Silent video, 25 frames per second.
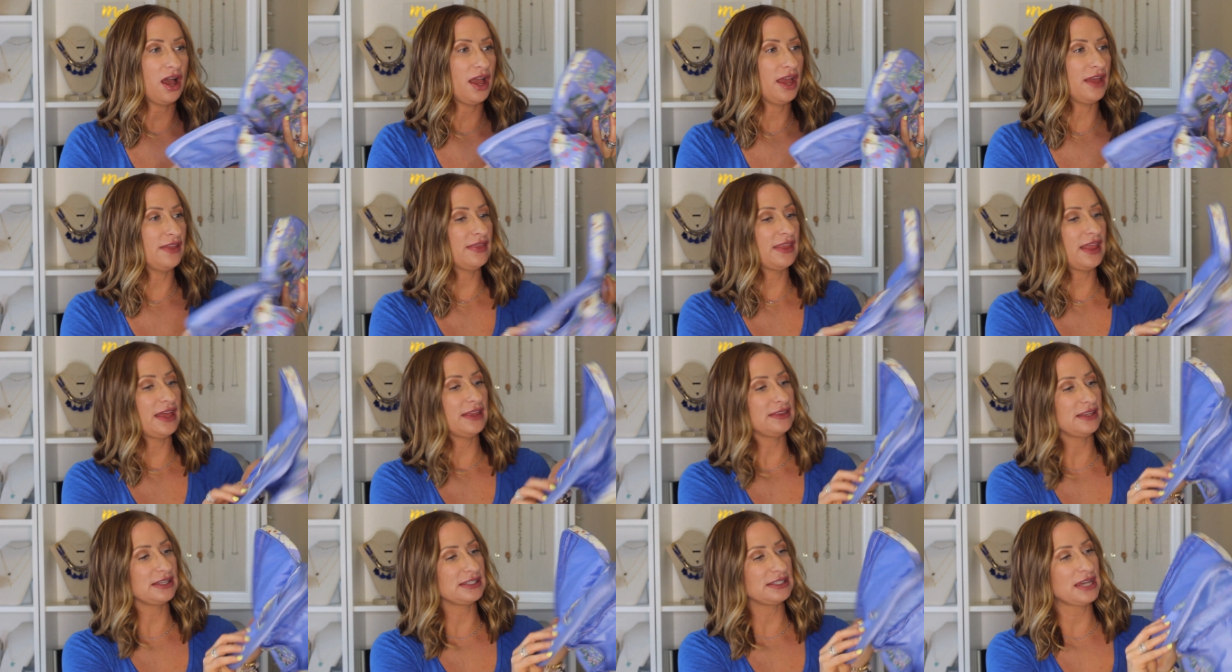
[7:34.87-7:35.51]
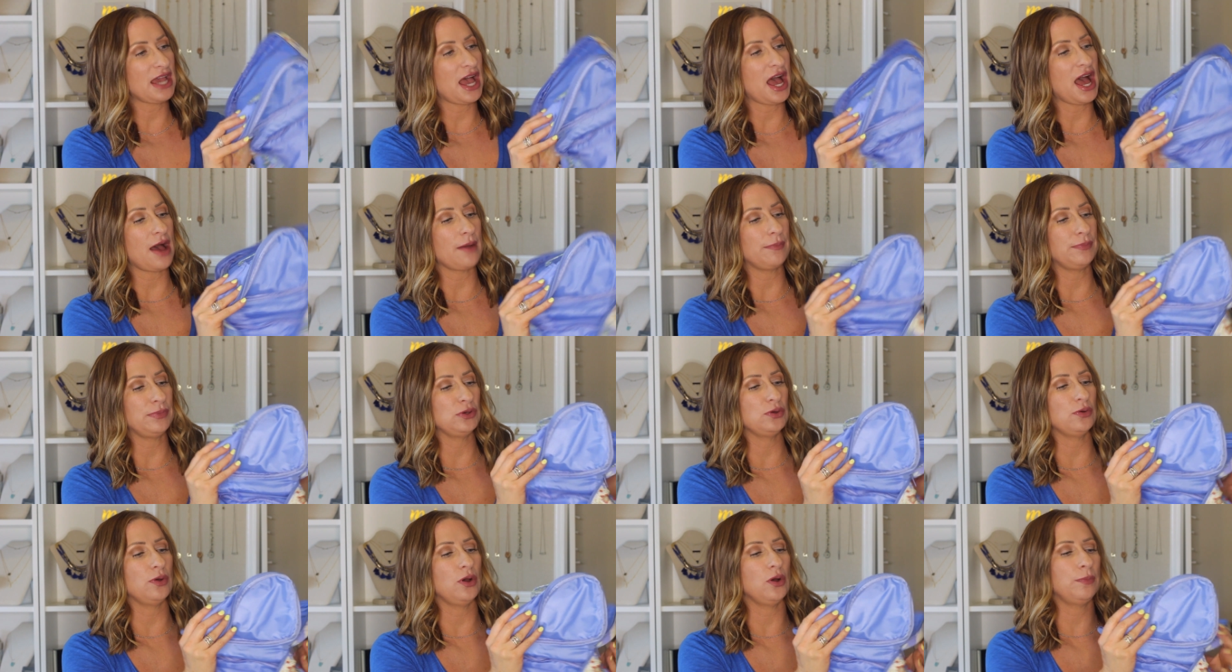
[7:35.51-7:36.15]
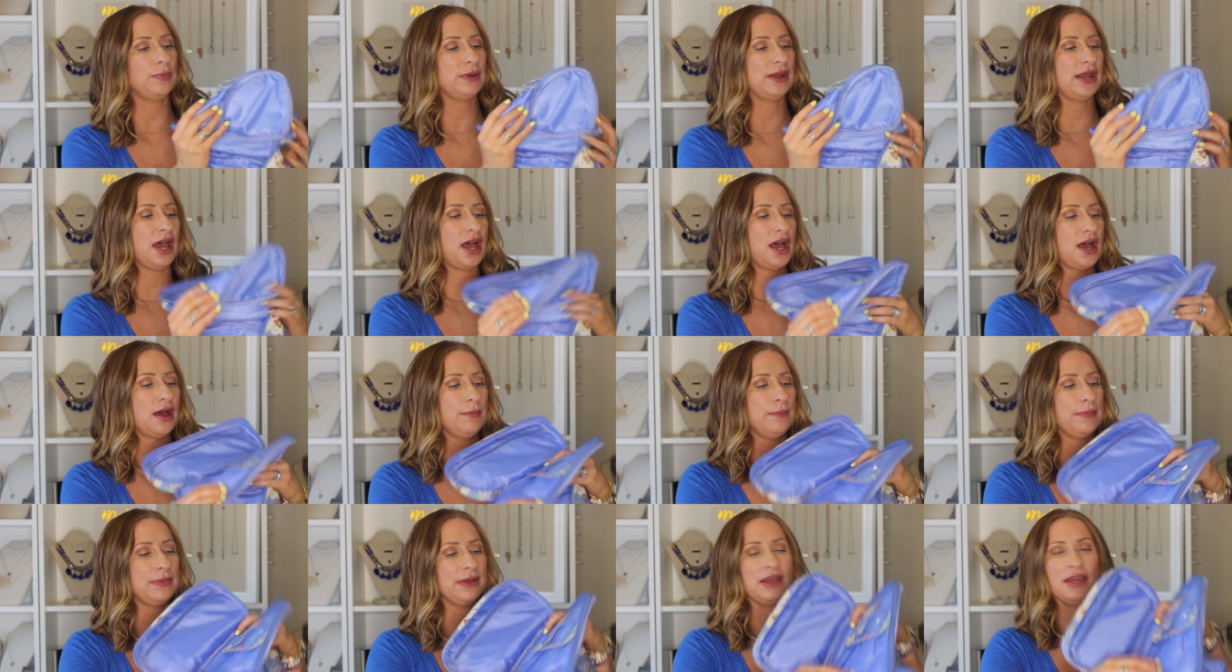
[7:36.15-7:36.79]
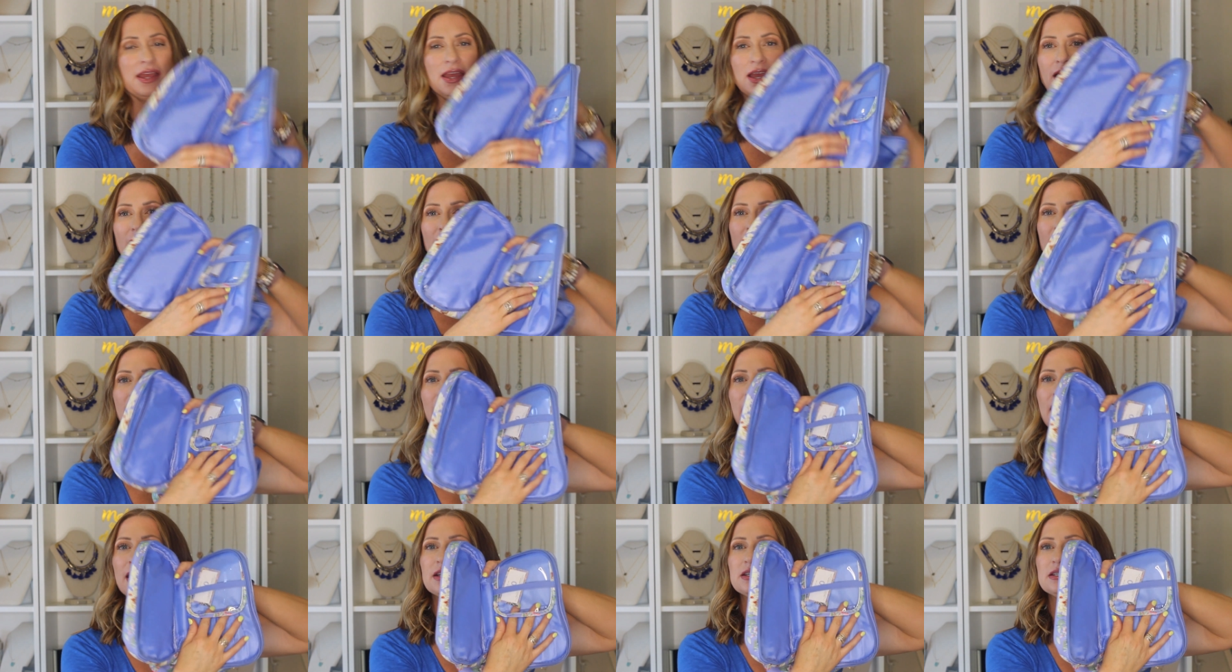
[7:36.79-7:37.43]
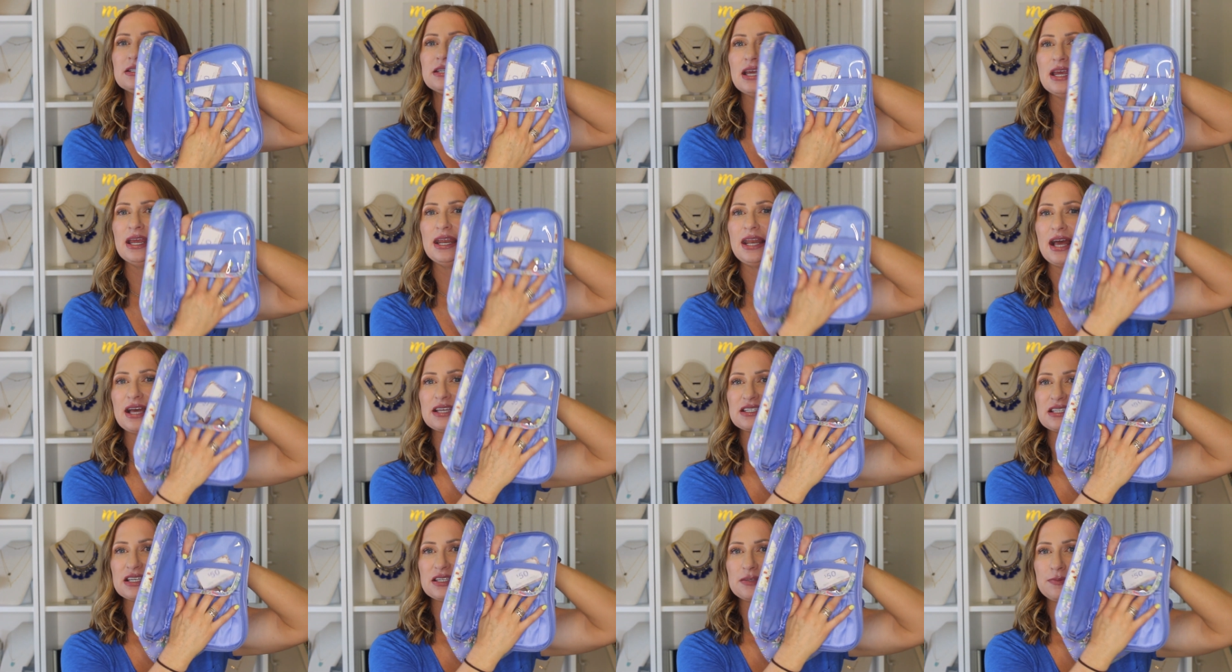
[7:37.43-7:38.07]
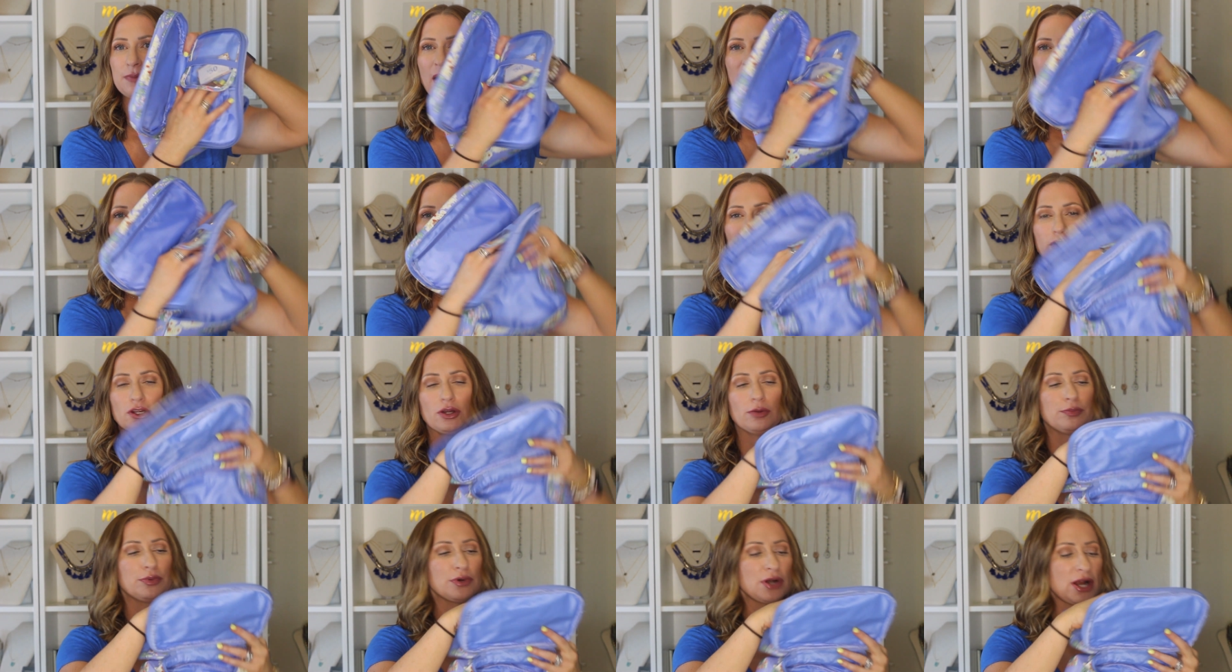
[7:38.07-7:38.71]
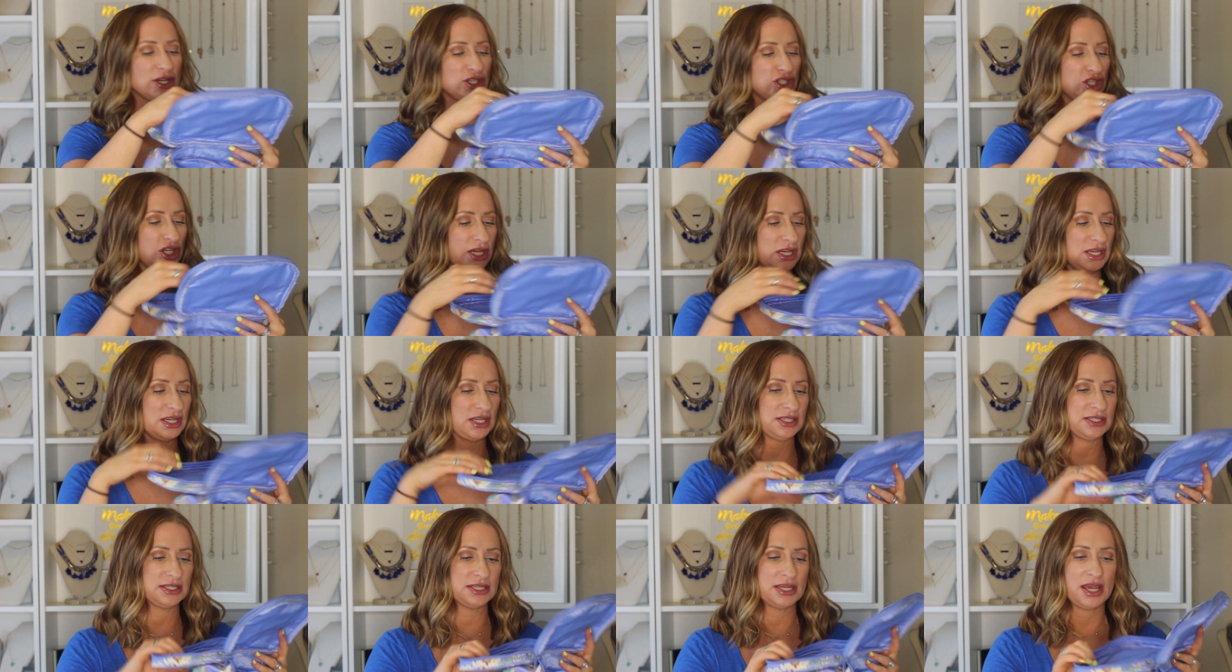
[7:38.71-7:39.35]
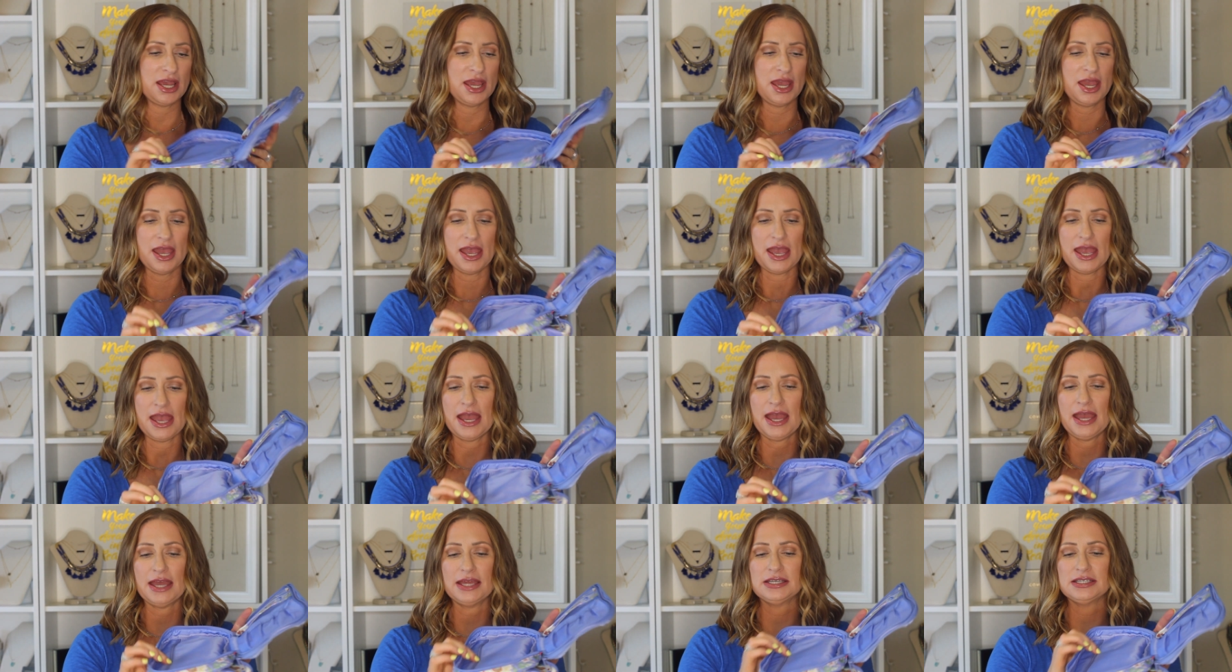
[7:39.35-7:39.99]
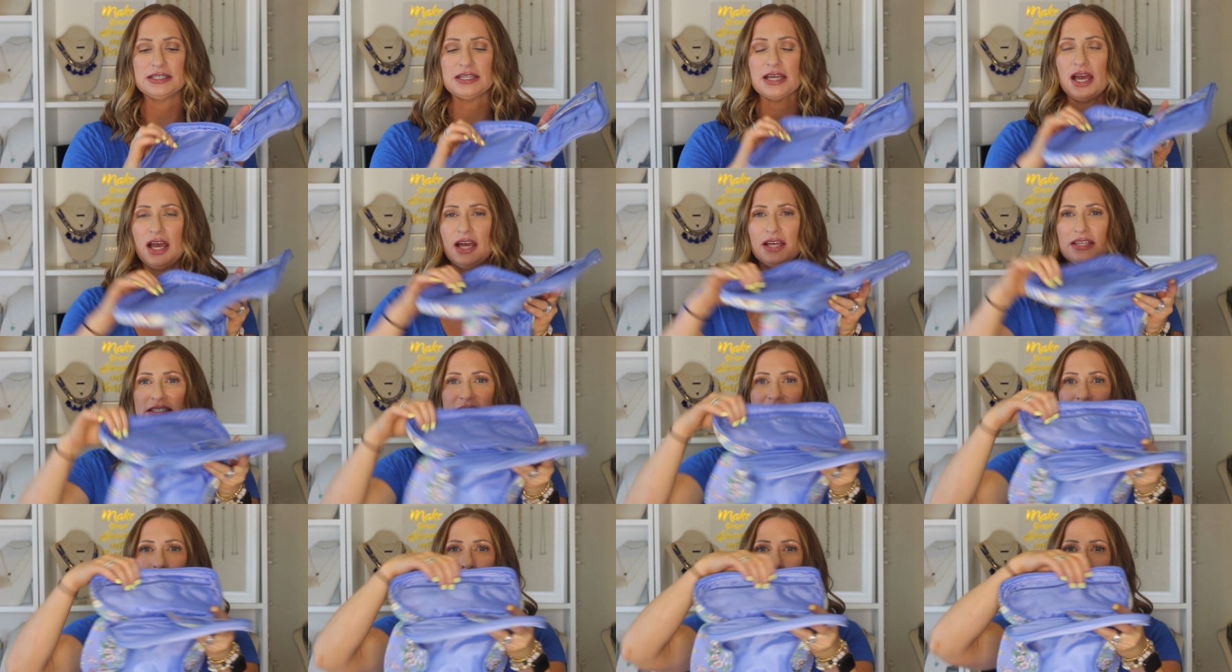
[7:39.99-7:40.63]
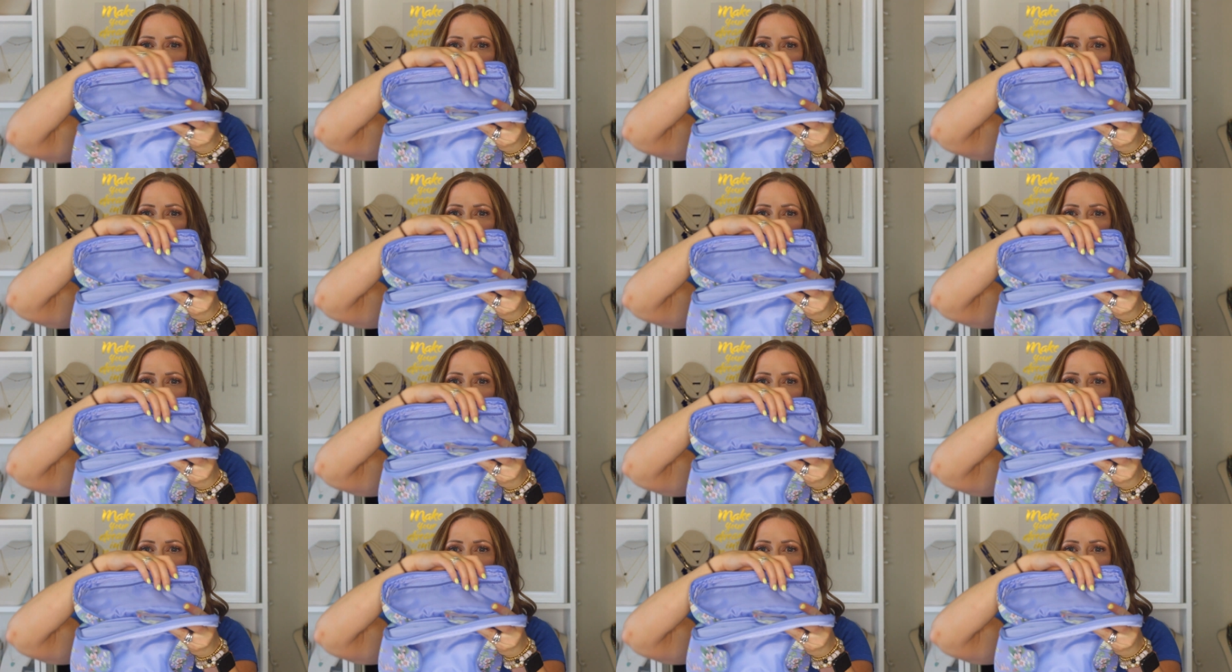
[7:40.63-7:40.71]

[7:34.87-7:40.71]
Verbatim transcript: And then the top you open up and it has a spot for your brushes and a zip